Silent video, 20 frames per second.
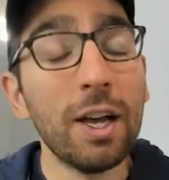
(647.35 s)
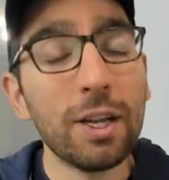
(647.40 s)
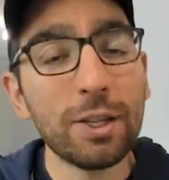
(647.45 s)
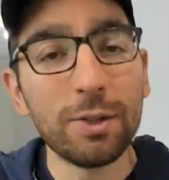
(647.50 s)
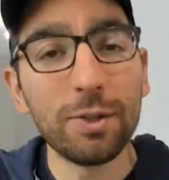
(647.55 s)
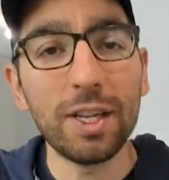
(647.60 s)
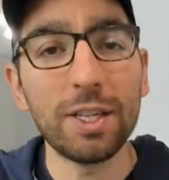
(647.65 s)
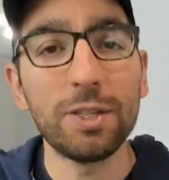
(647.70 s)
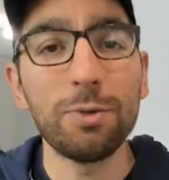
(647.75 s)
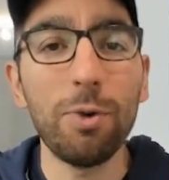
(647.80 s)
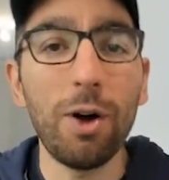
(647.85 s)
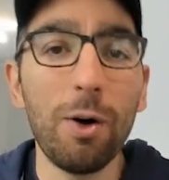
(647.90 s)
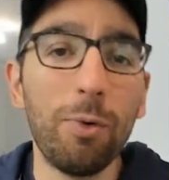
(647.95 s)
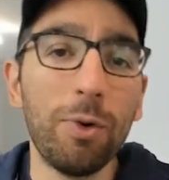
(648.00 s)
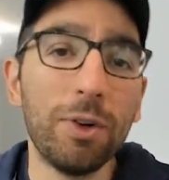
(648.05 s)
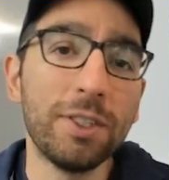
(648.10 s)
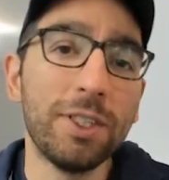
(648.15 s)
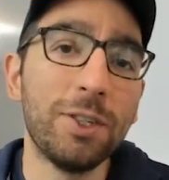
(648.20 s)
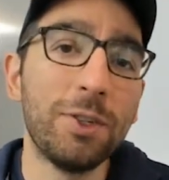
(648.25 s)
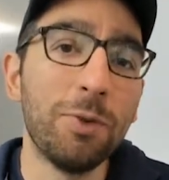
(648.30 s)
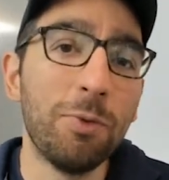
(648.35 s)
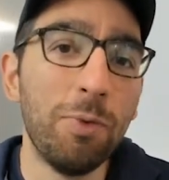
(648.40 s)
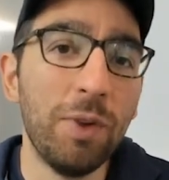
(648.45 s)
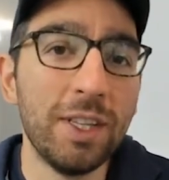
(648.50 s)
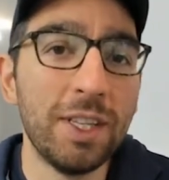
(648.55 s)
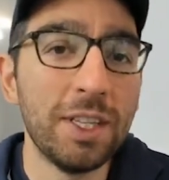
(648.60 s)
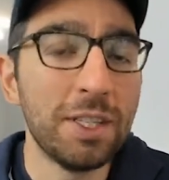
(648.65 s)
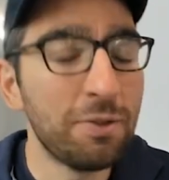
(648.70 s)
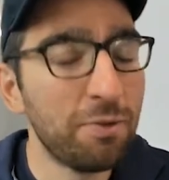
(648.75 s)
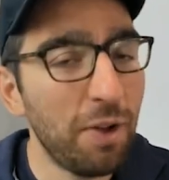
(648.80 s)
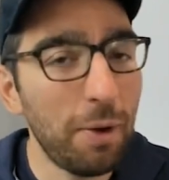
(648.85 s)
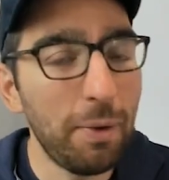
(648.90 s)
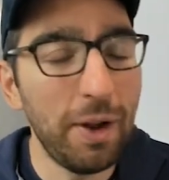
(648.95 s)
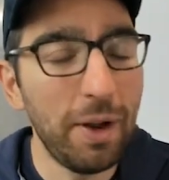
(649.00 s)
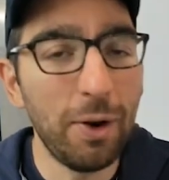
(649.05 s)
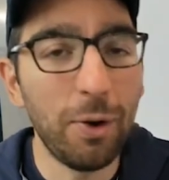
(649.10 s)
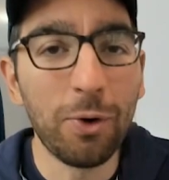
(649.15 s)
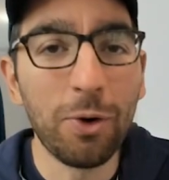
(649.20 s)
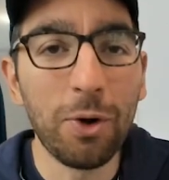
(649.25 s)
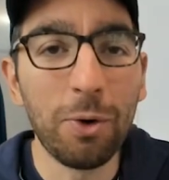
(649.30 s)
So that's why I wanted to read this very
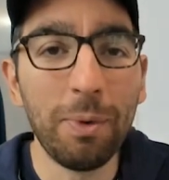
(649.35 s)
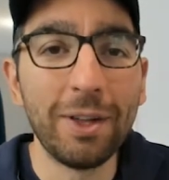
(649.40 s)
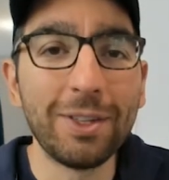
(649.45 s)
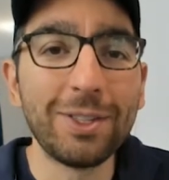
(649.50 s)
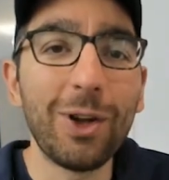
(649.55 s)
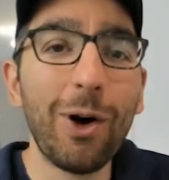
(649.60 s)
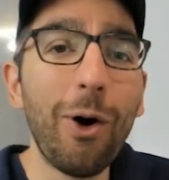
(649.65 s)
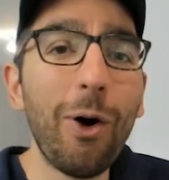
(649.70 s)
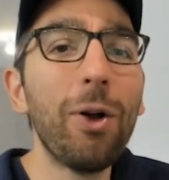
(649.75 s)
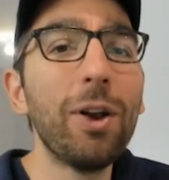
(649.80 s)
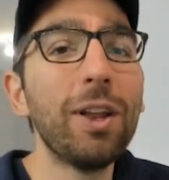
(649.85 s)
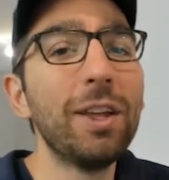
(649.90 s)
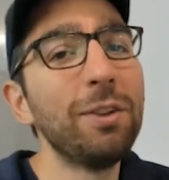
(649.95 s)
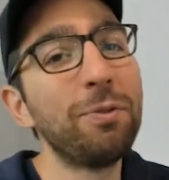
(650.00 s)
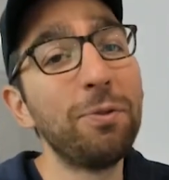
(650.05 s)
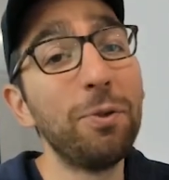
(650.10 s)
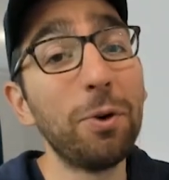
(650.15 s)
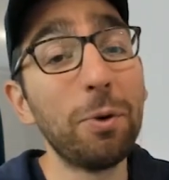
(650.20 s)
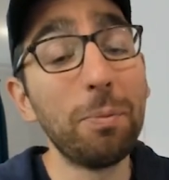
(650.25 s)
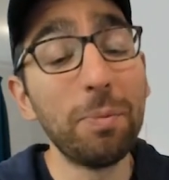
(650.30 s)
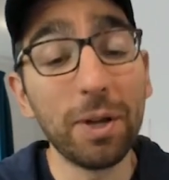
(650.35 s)
long comment all in full,